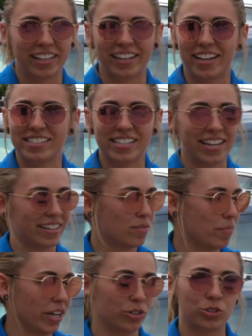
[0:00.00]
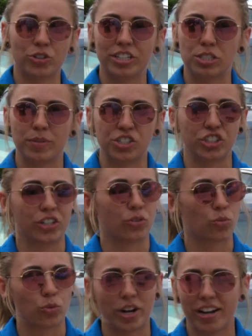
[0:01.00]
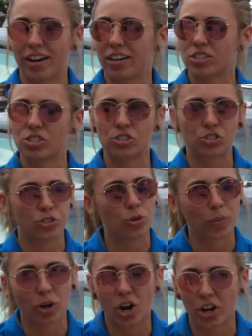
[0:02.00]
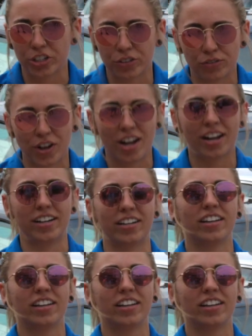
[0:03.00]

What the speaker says: Like I said, manual transmission, rare, super hard to find.